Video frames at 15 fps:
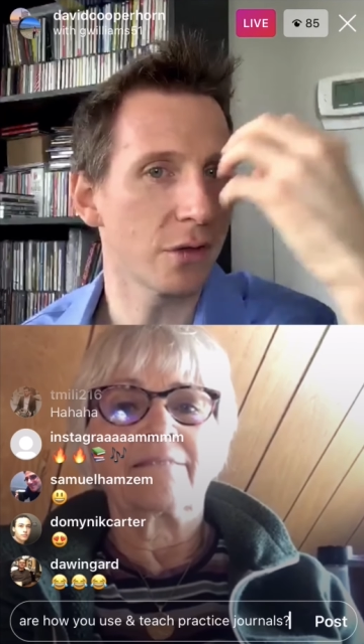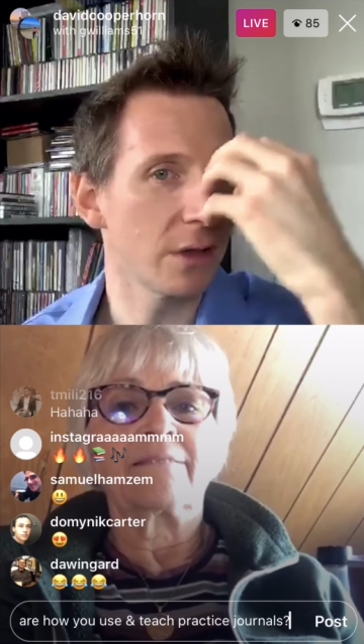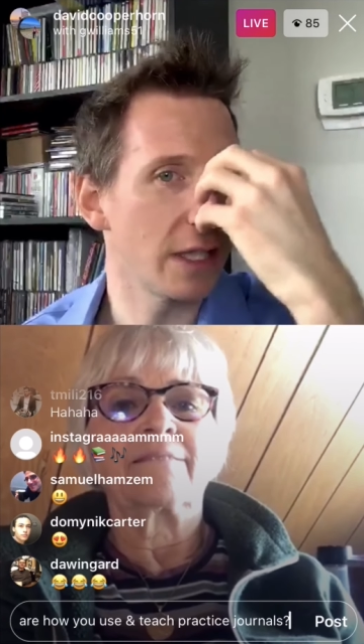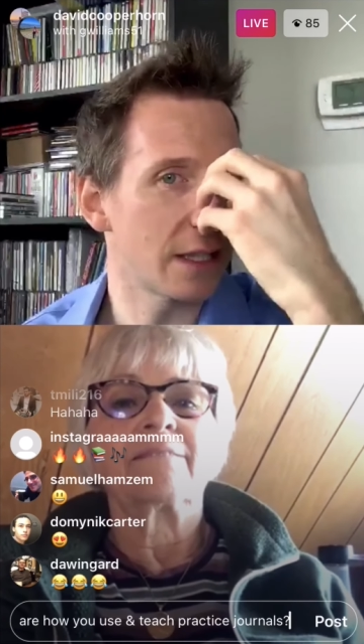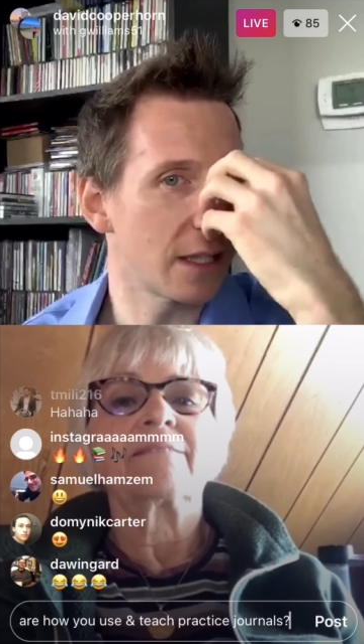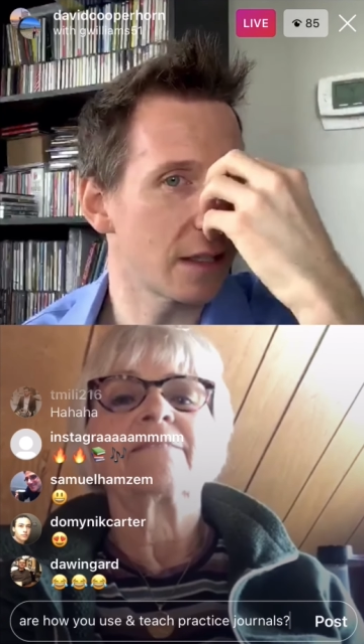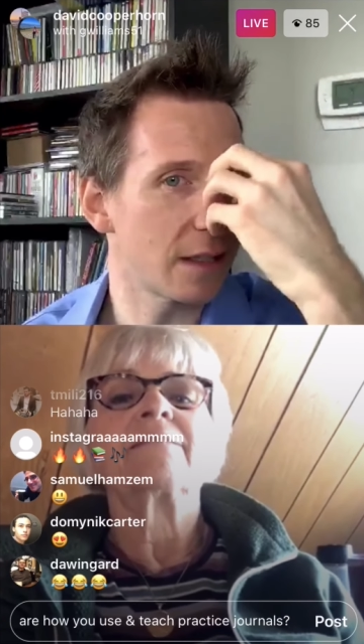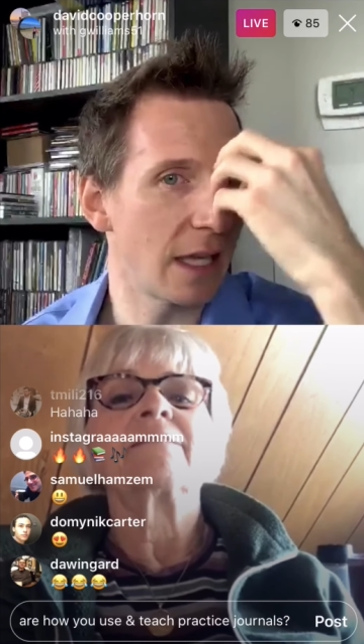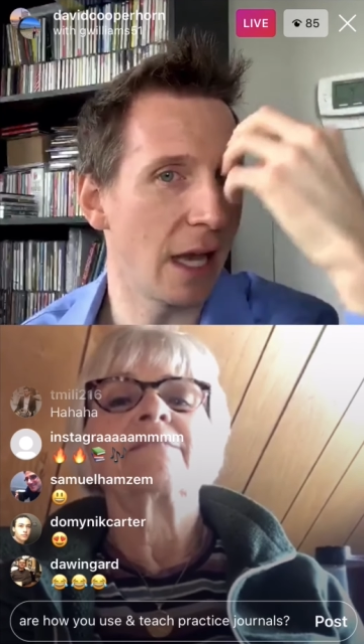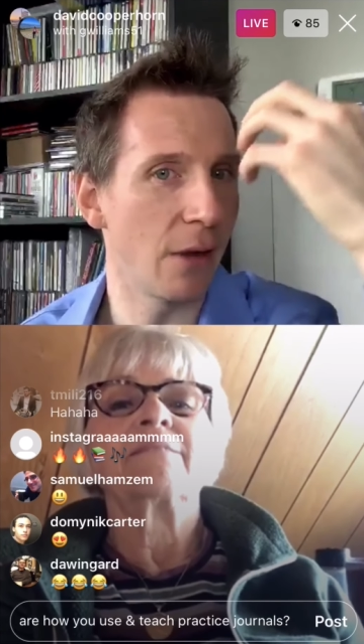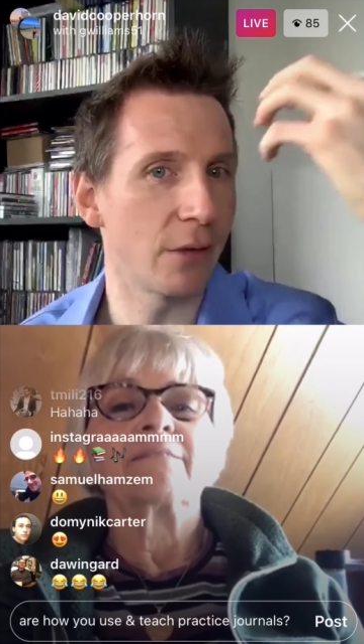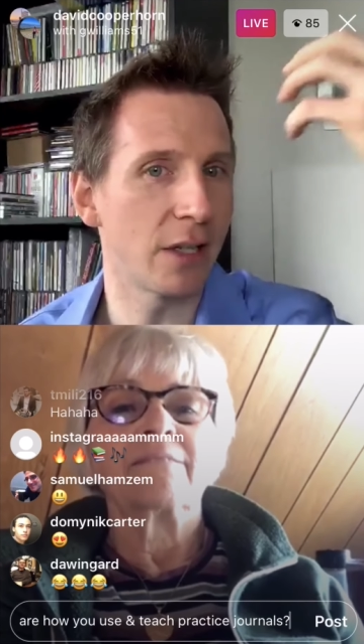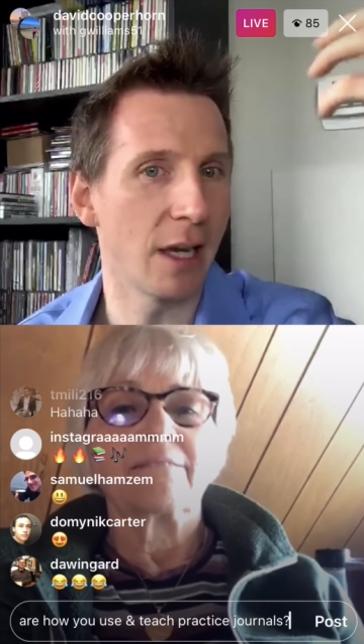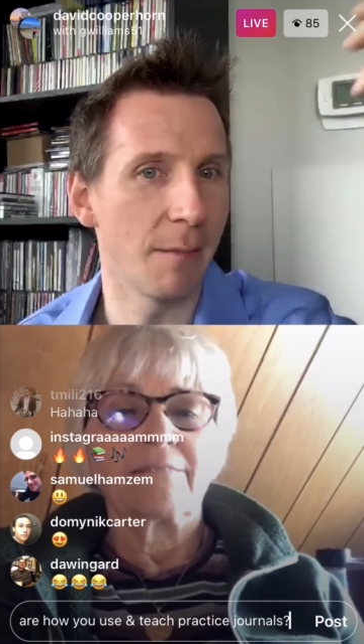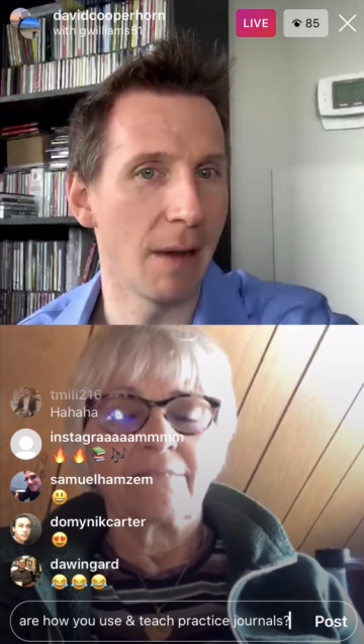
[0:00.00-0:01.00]
Let the
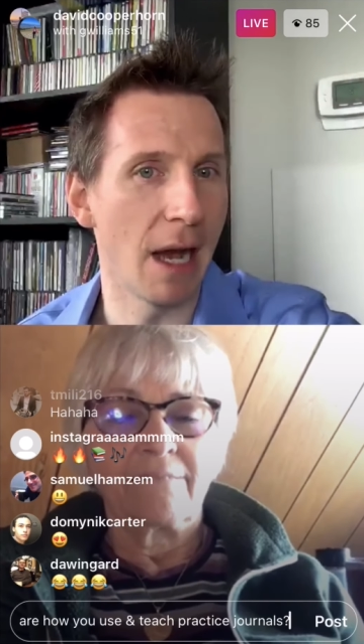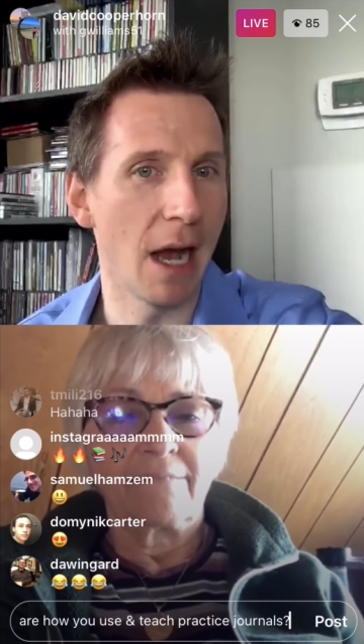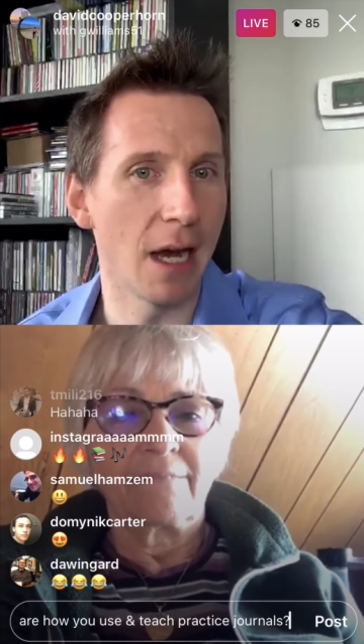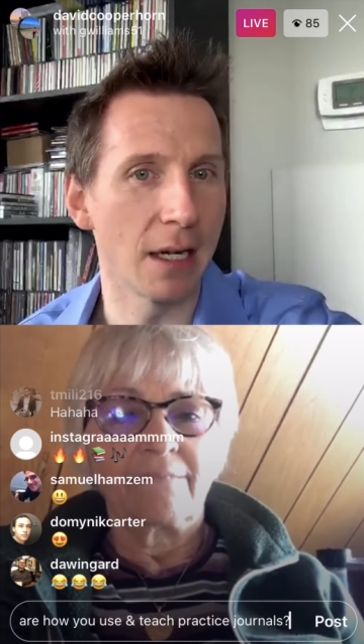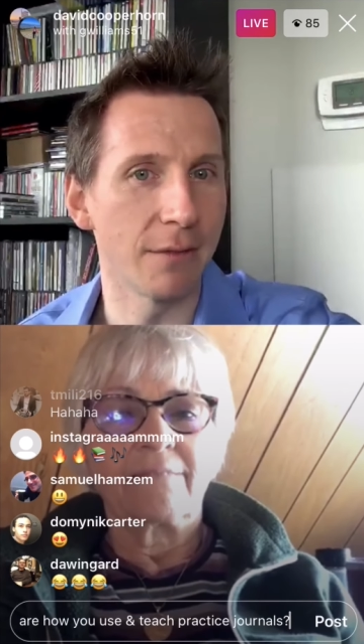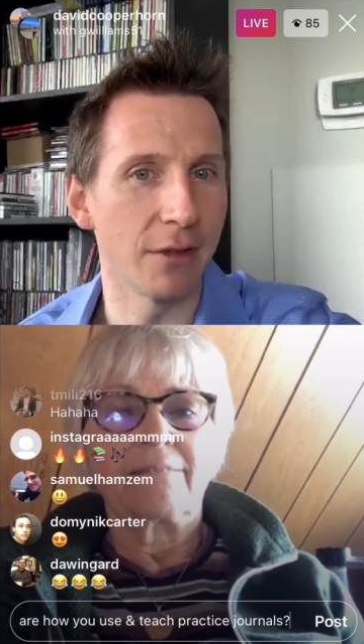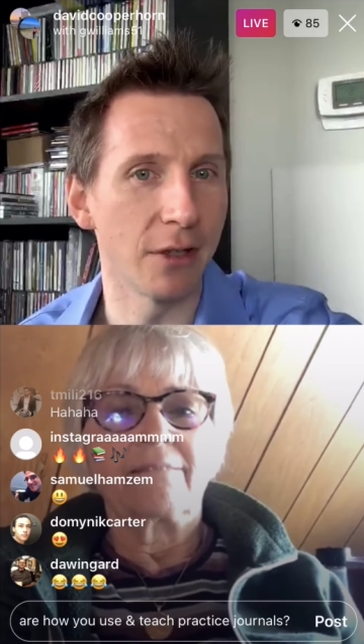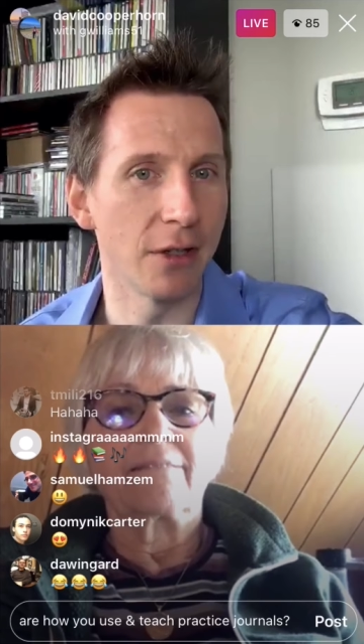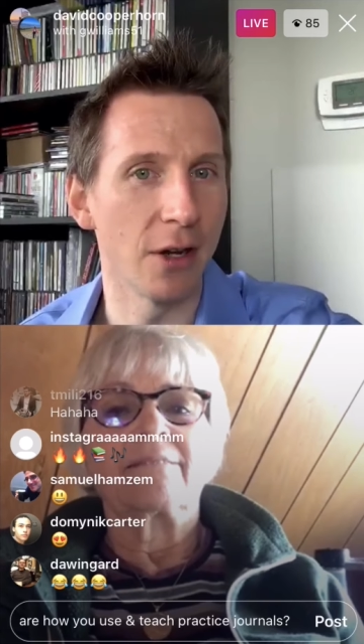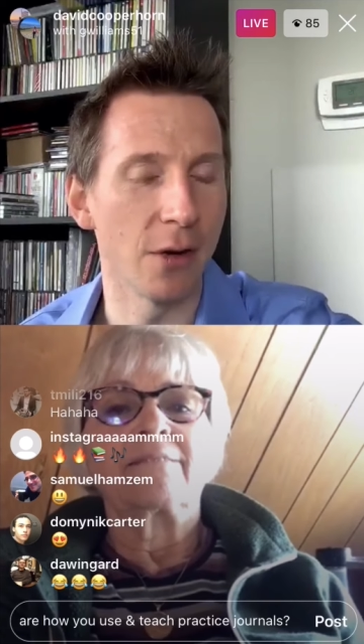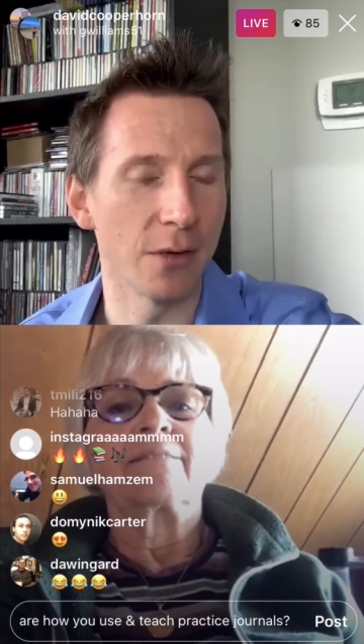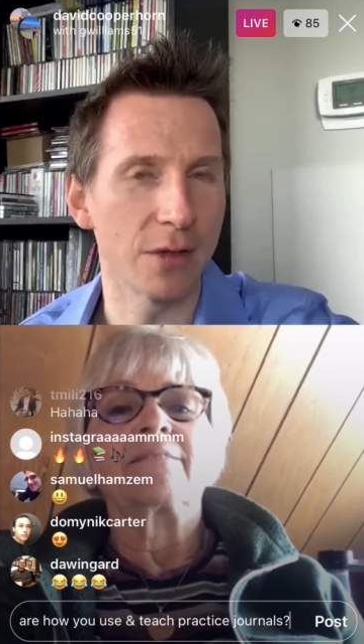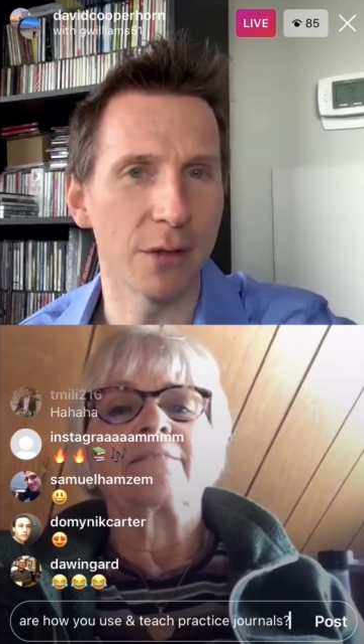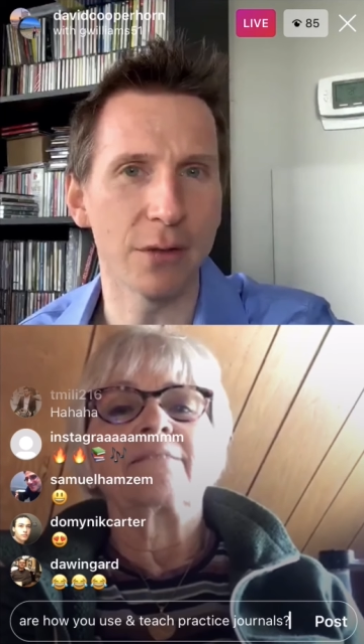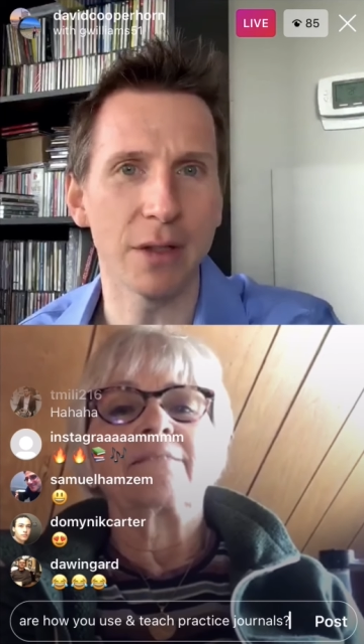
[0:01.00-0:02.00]
sound come out of your
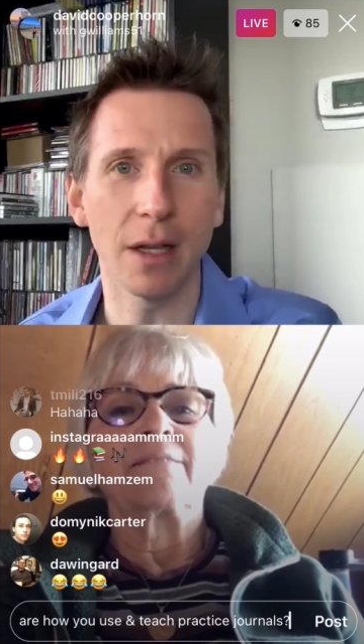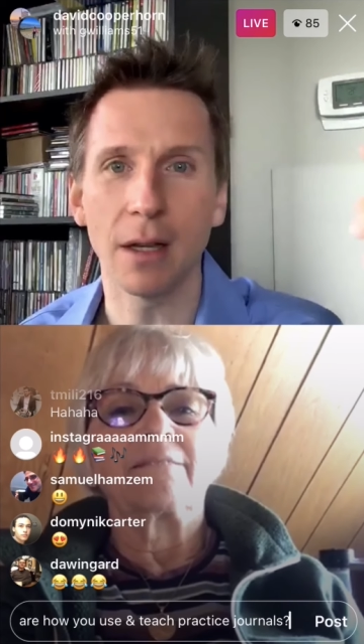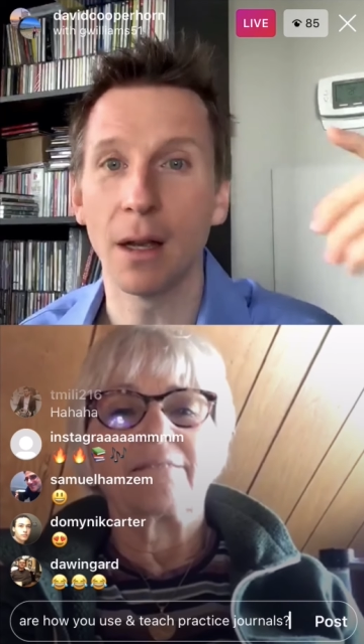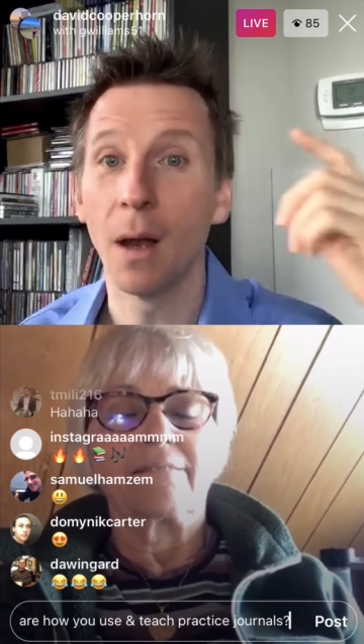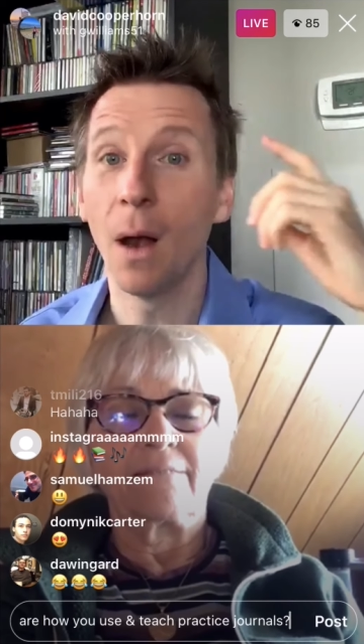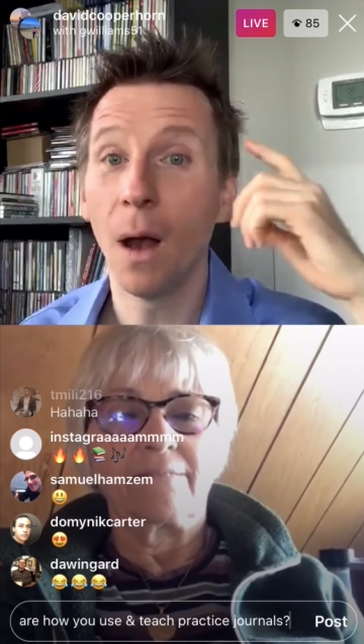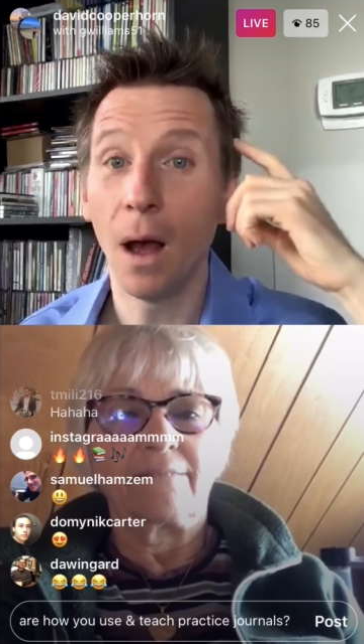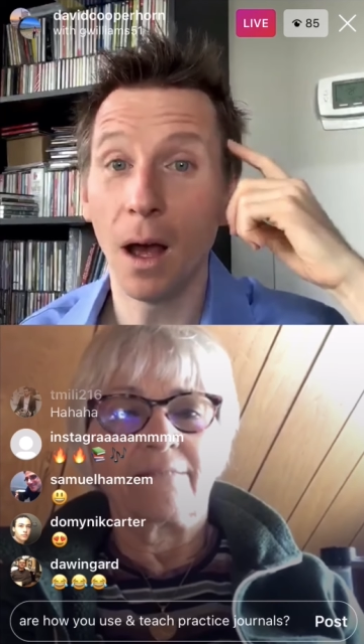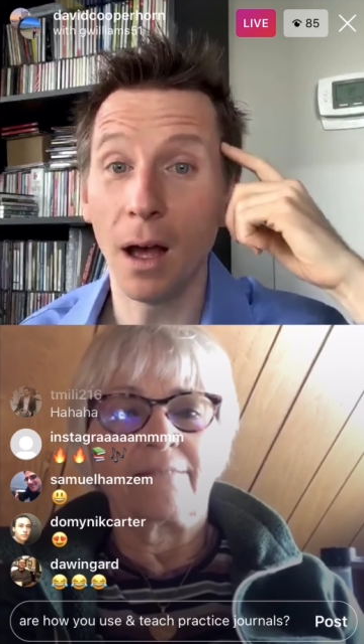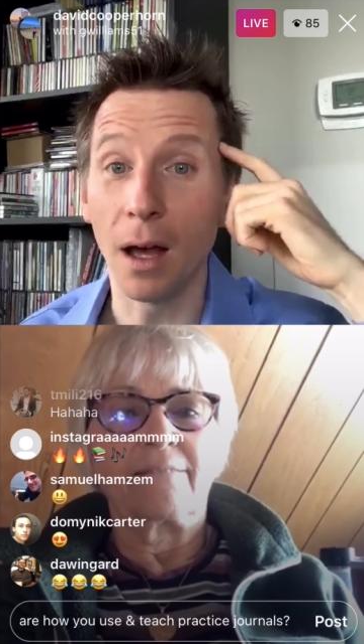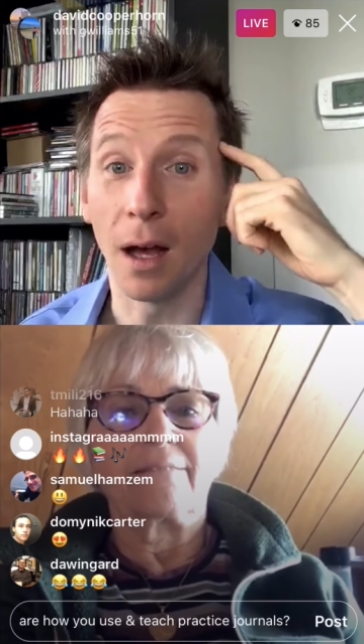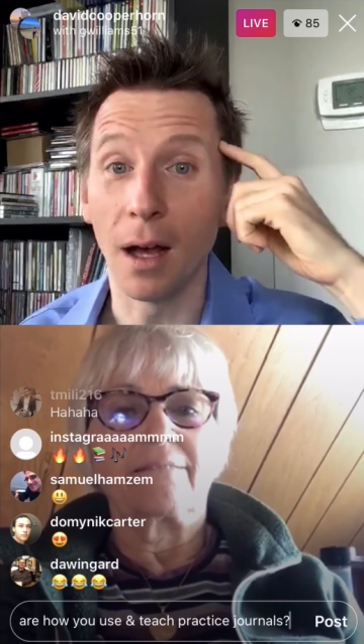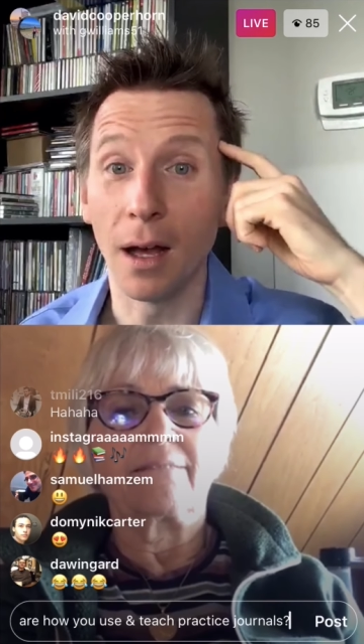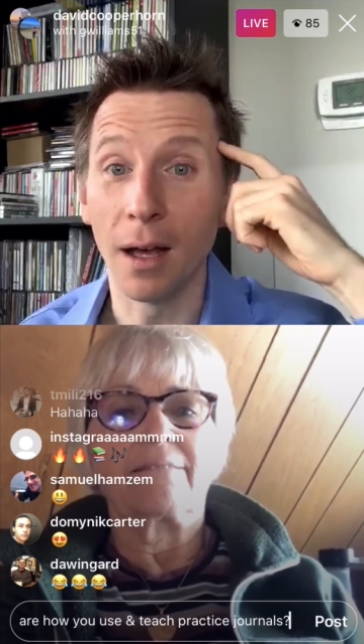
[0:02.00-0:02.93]
nose. And I was like, huh.